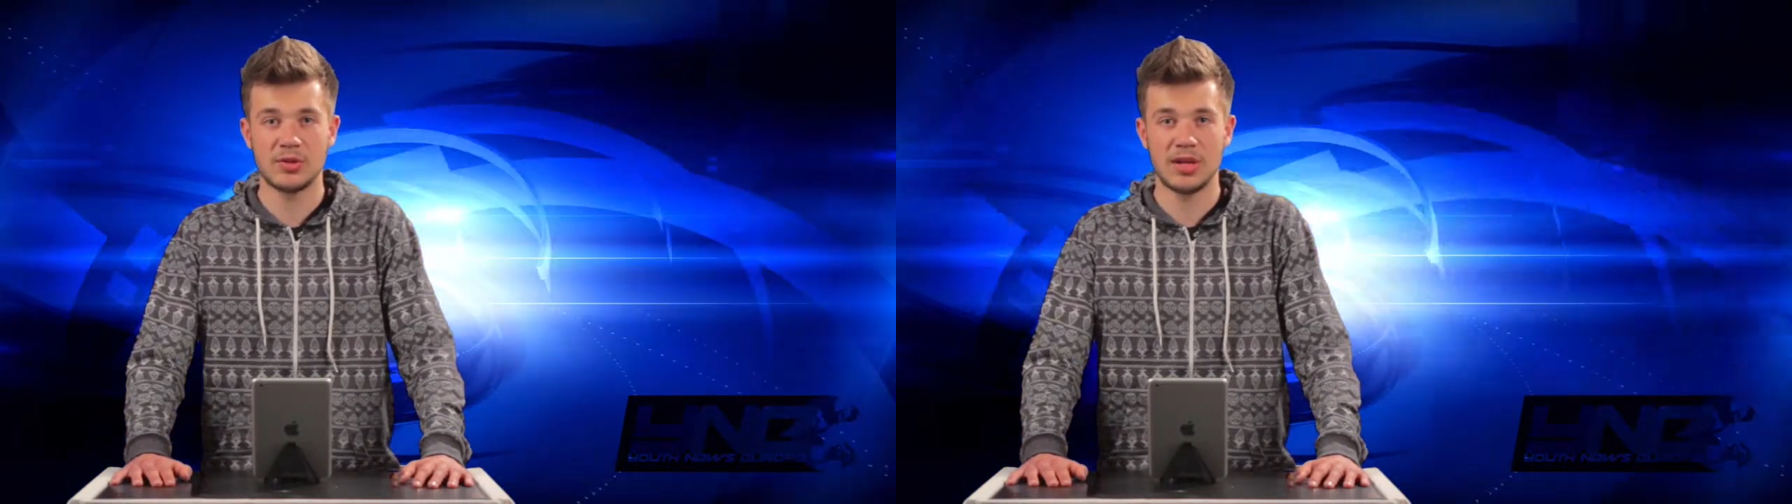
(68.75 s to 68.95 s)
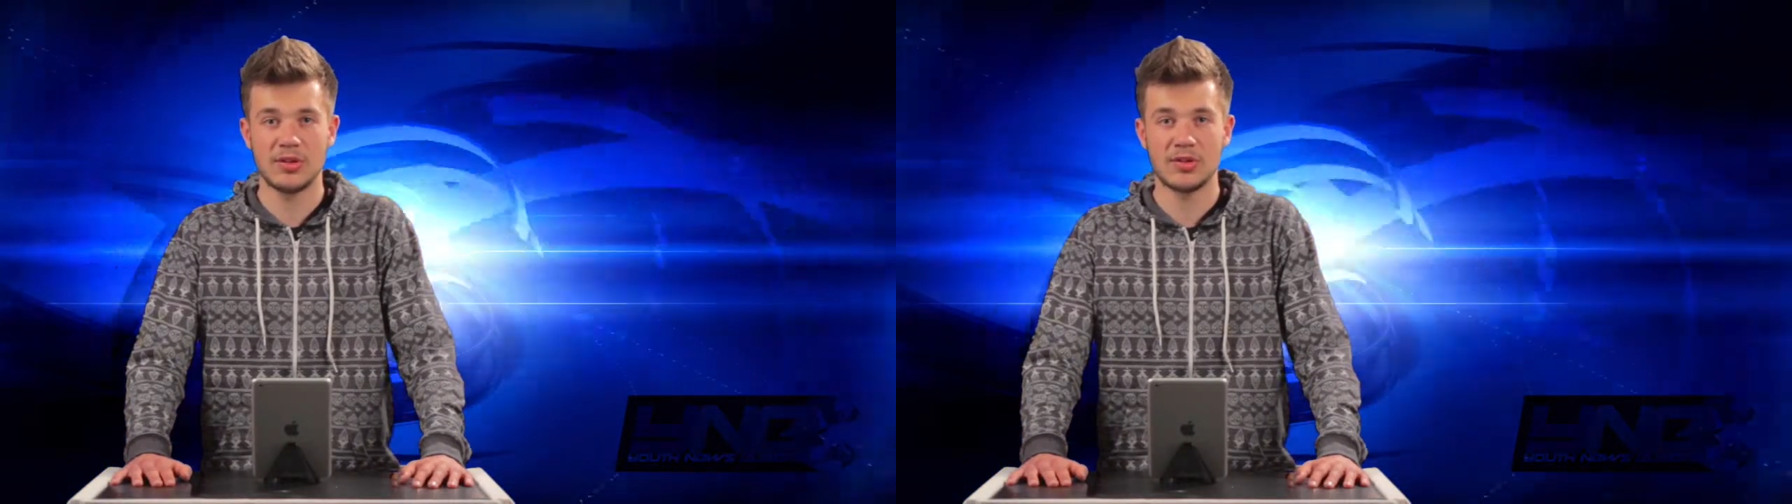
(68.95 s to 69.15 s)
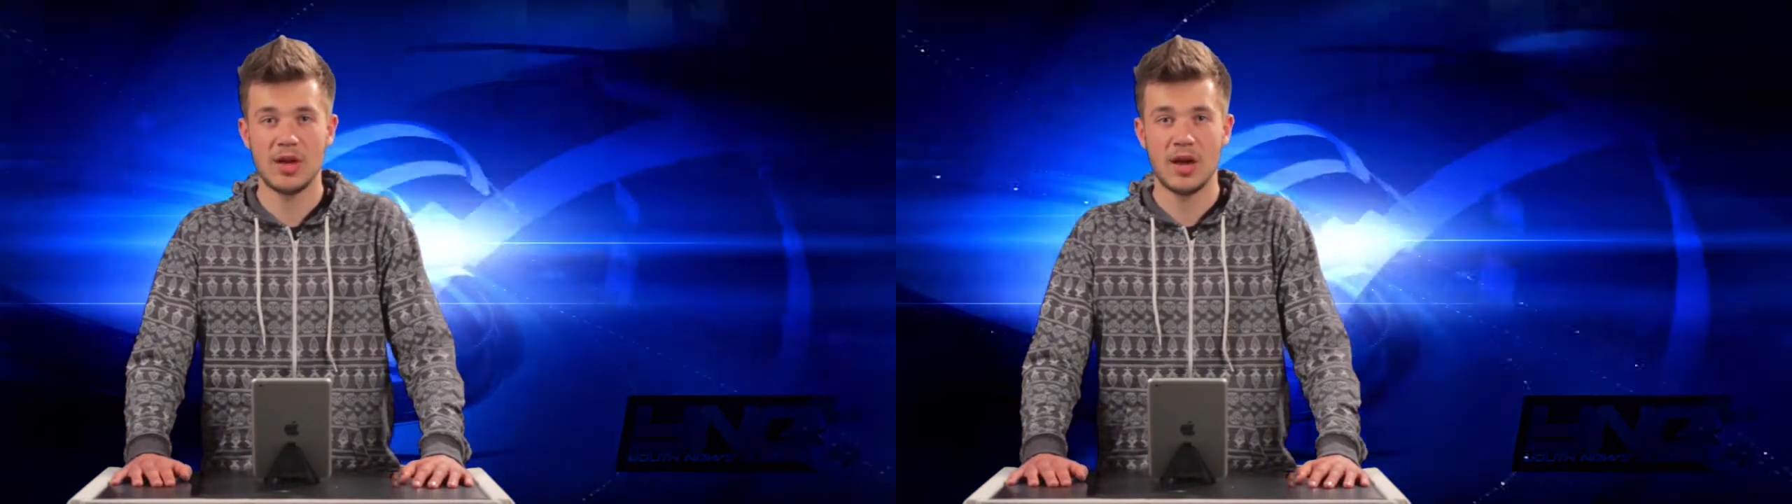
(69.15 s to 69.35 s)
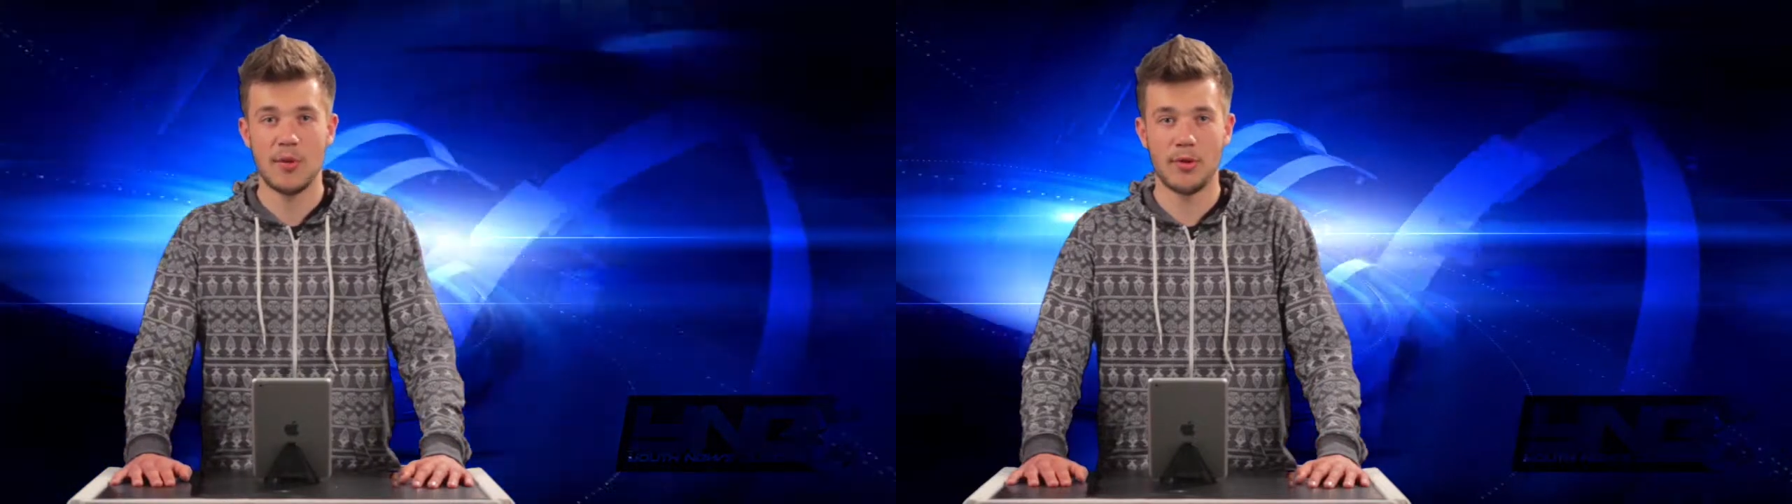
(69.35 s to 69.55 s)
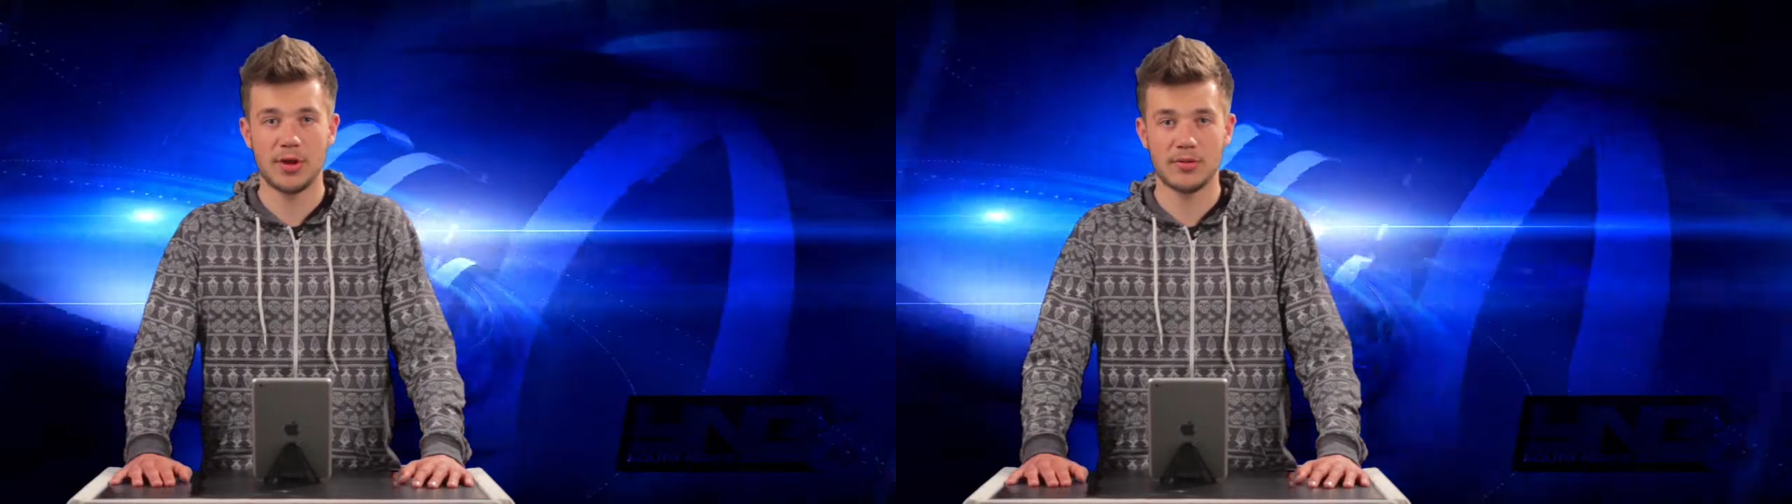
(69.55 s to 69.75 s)
days,
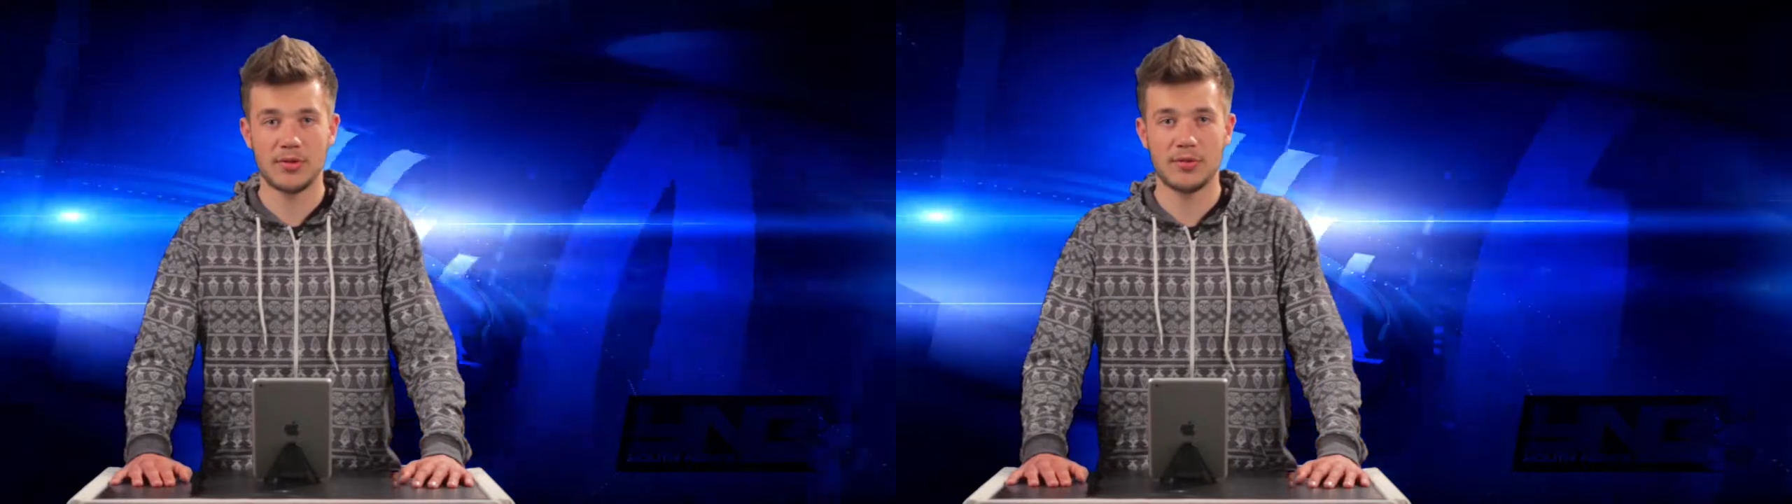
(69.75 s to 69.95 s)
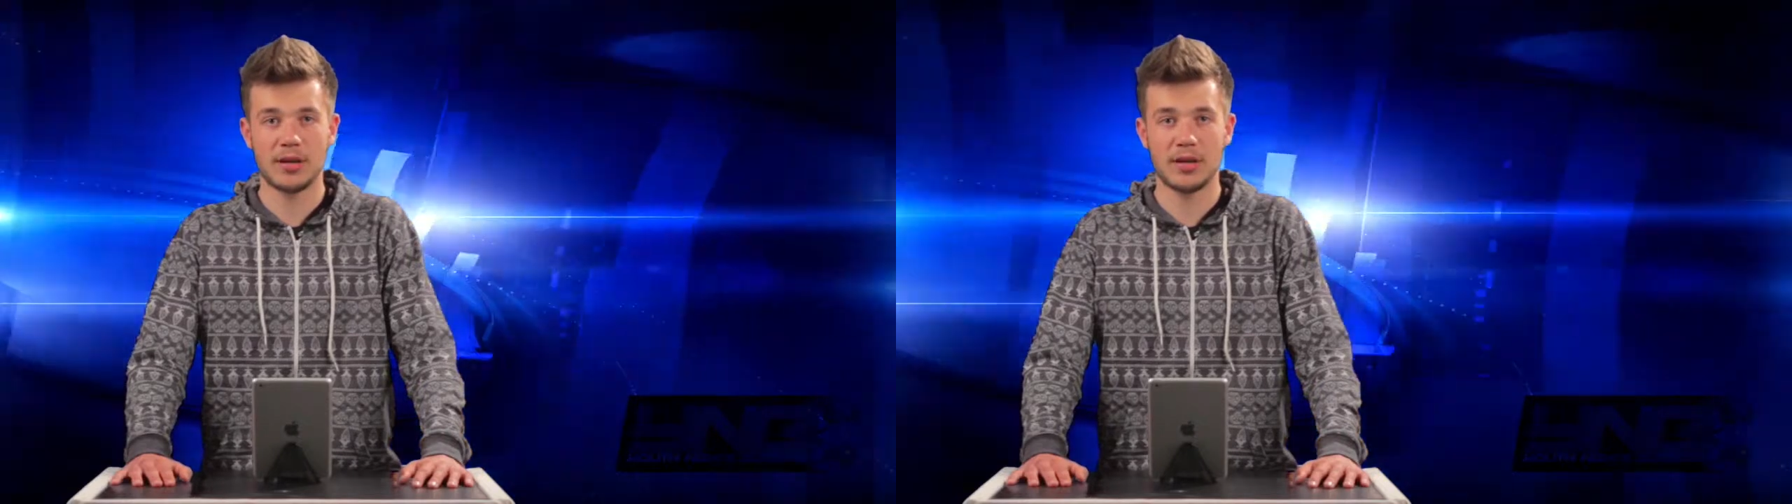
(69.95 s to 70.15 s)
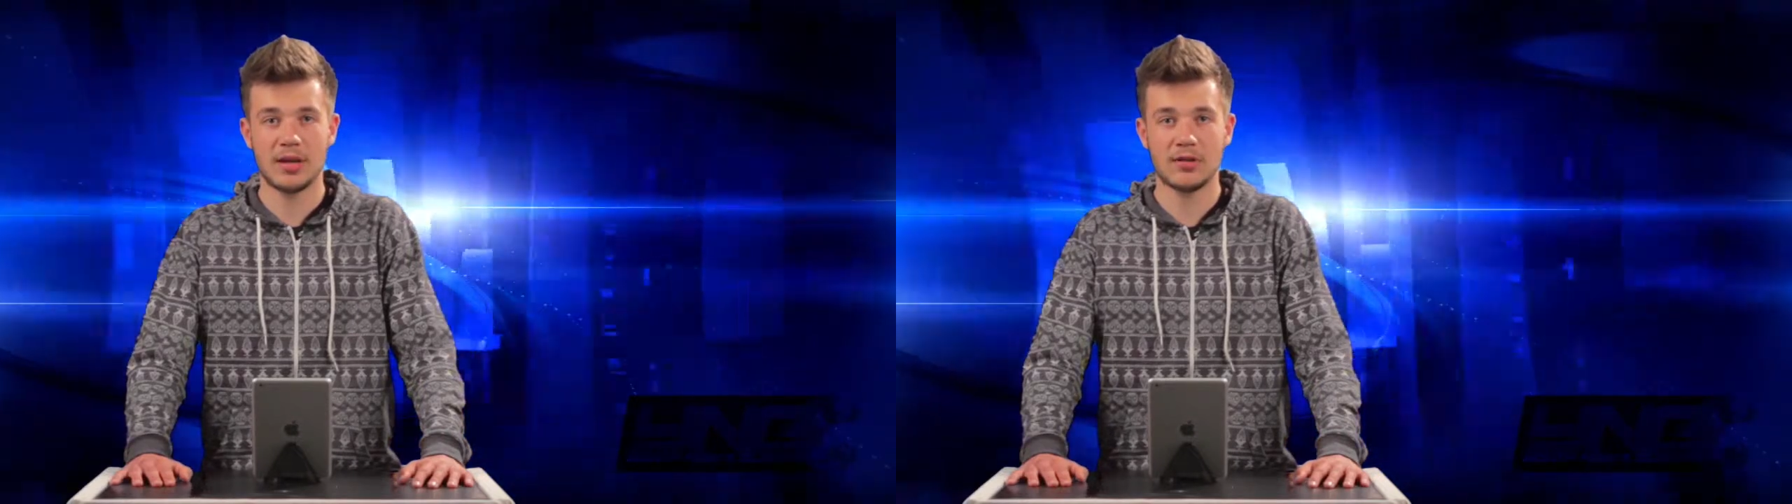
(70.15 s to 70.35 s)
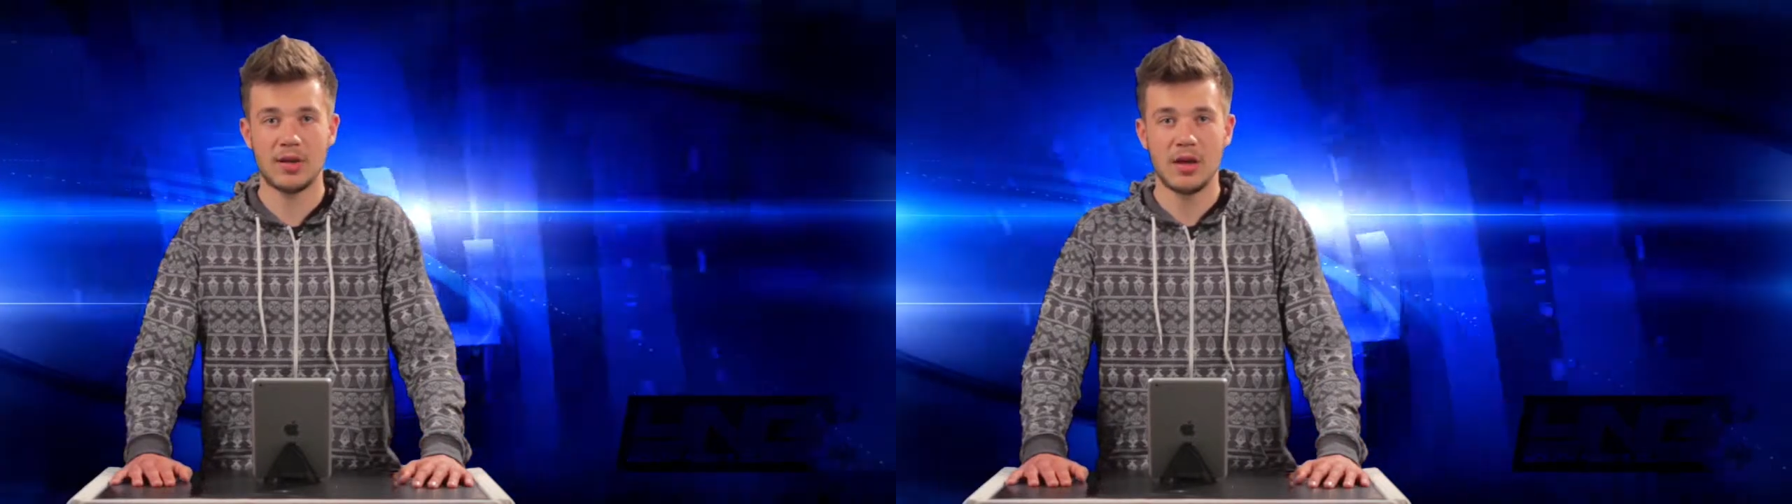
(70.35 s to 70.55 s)
works for three days,